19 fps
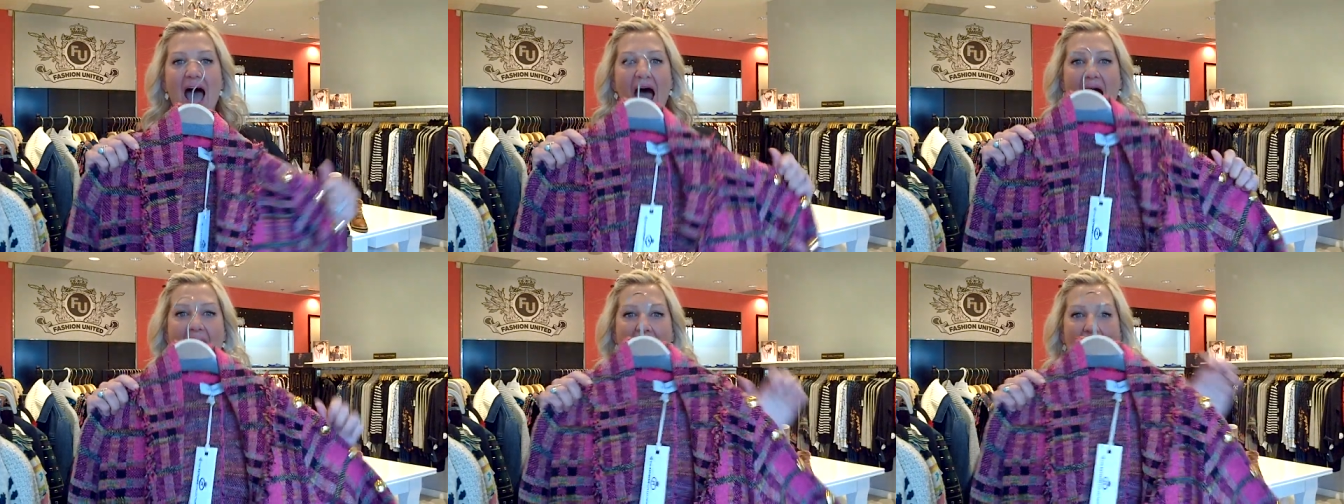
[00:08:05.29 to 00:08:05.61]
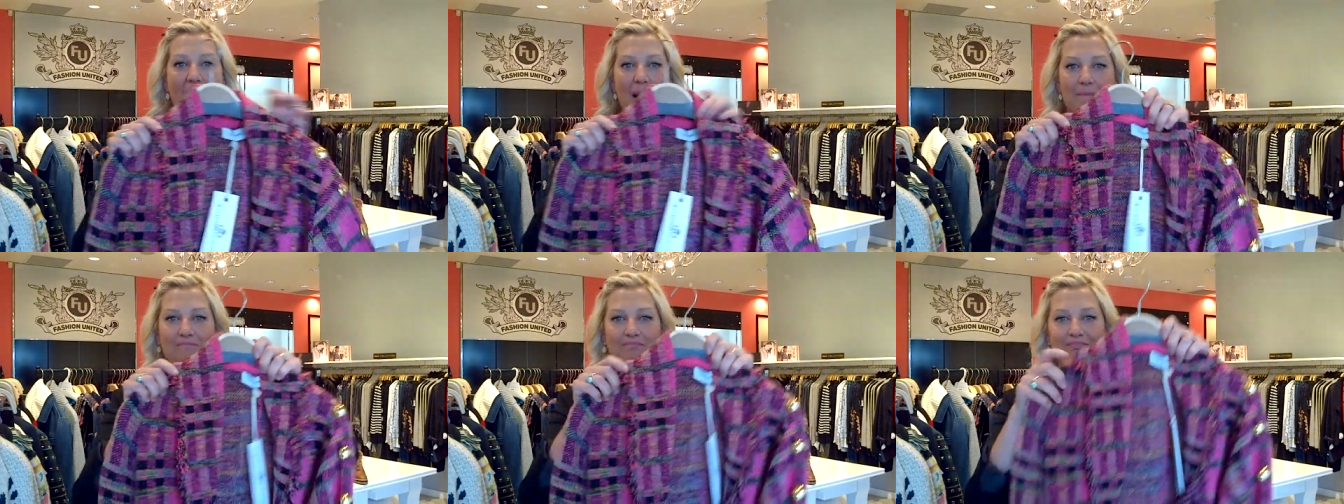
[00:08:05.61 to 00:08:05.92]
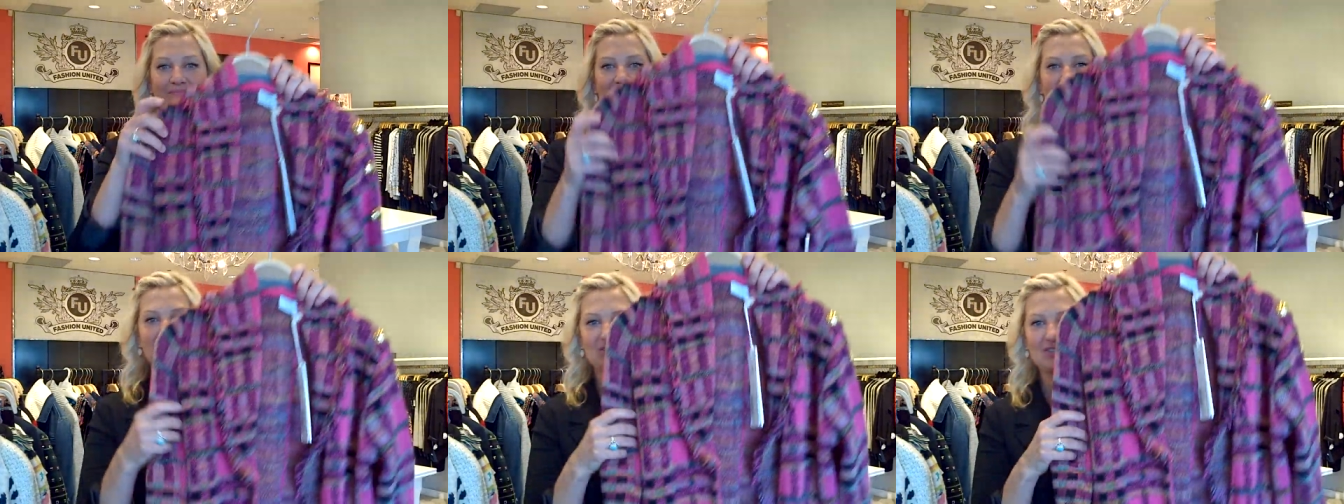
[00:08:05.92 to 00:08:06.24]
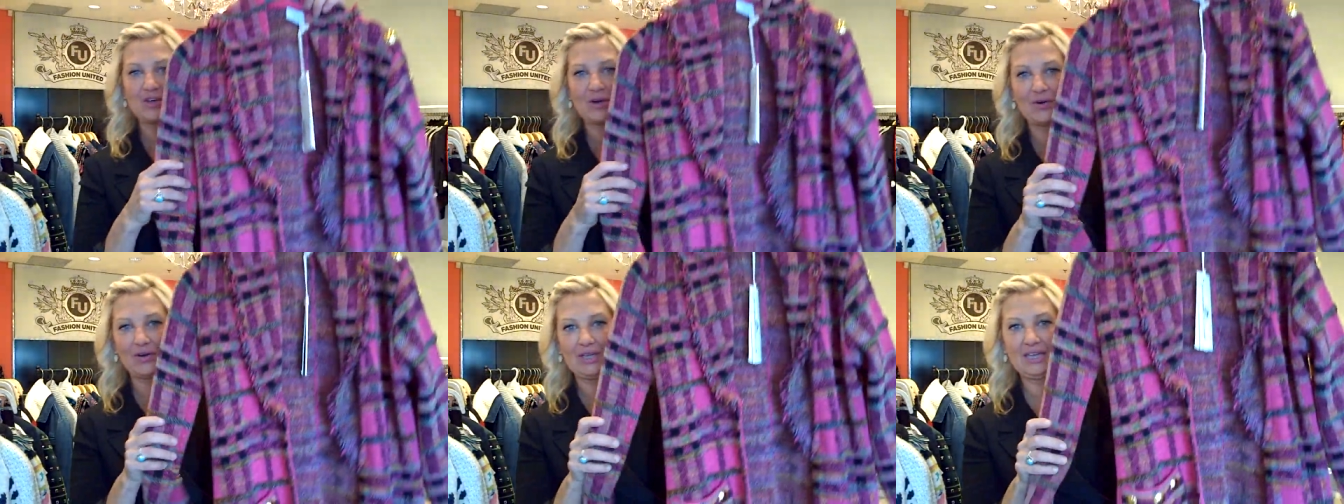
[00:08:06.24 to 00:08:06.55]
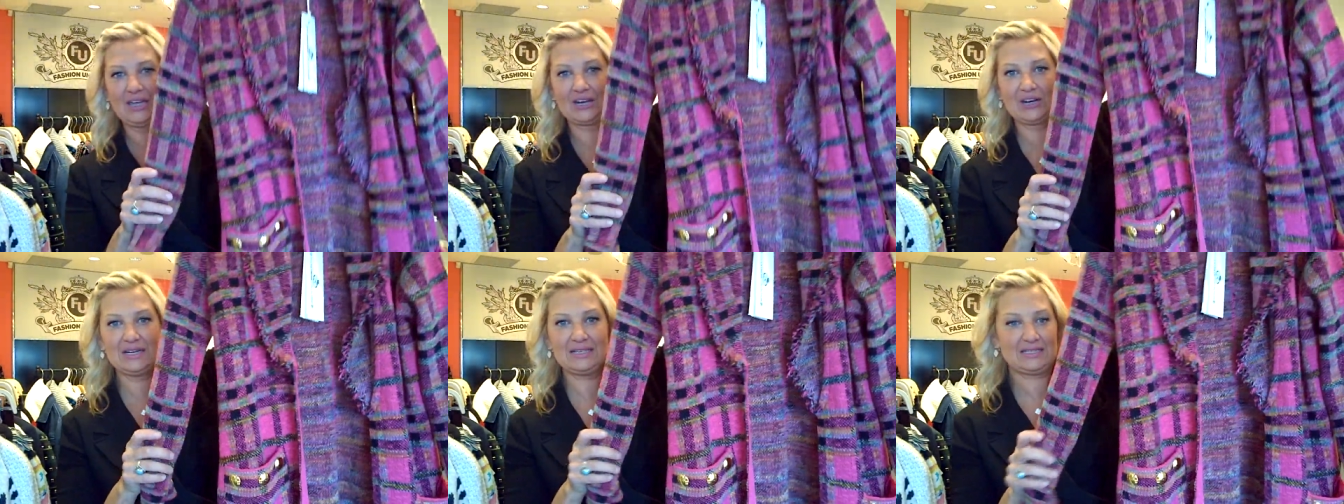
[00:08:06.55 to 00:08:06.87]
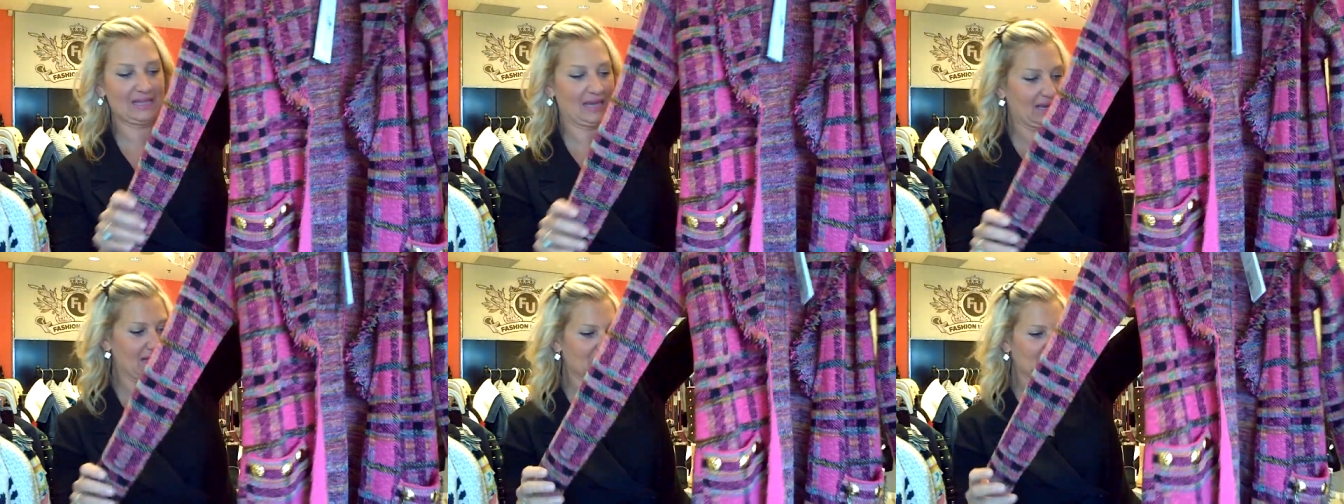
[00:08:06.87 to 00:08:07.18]
Um, so here's
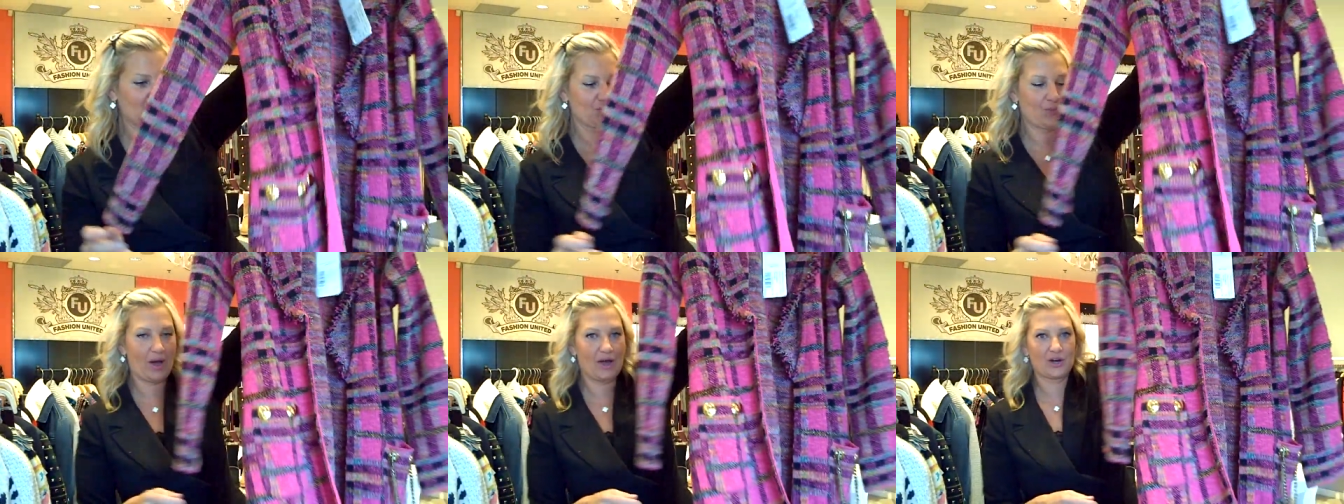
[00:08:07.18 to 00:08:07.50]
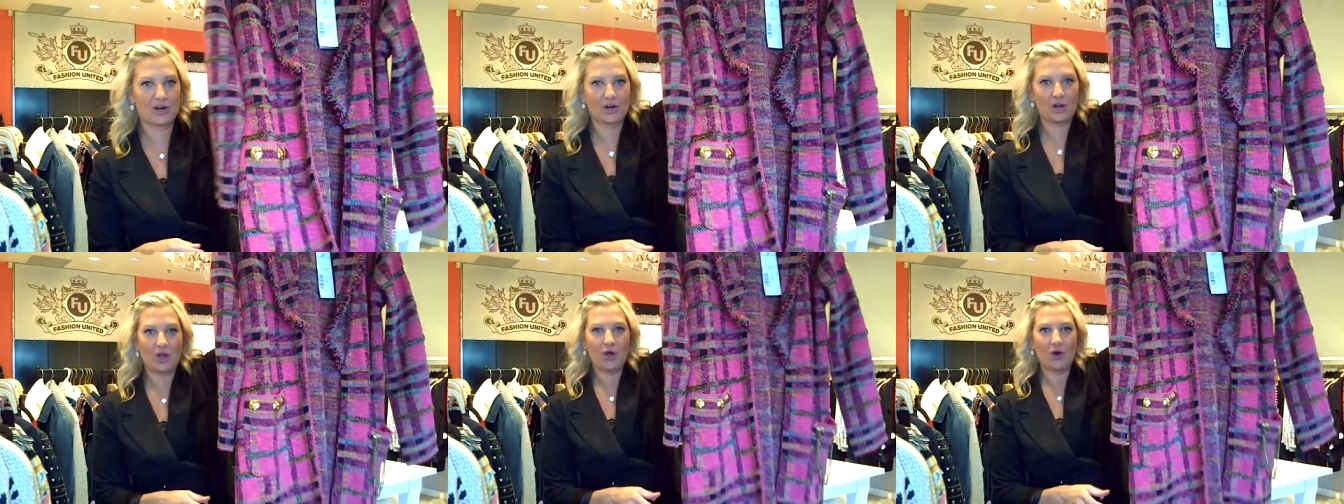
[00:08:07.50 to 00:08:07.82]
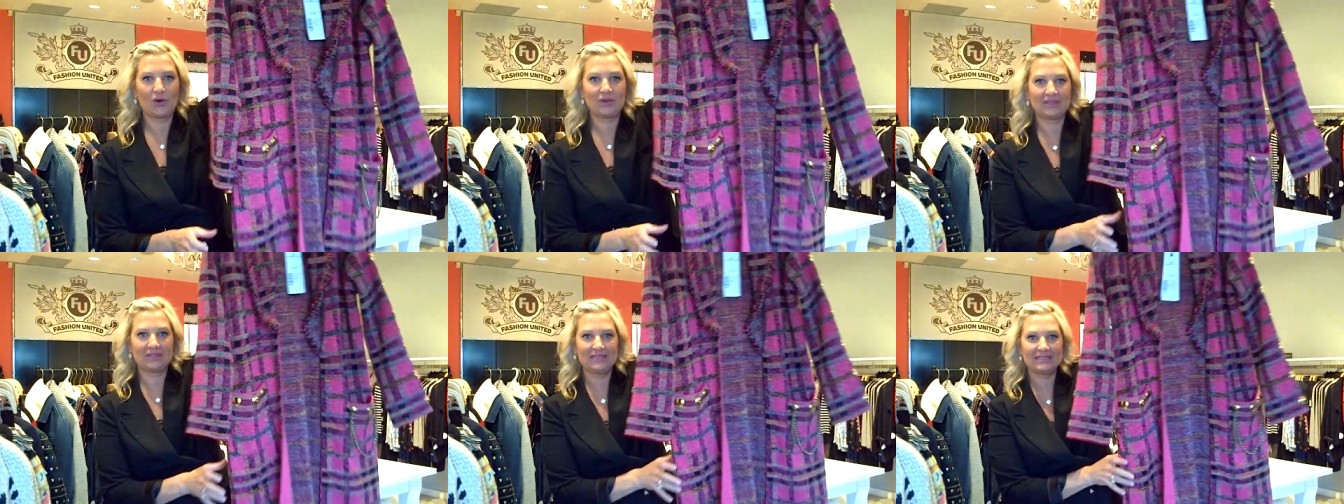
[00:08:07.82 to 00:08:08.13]
like a sweater coat.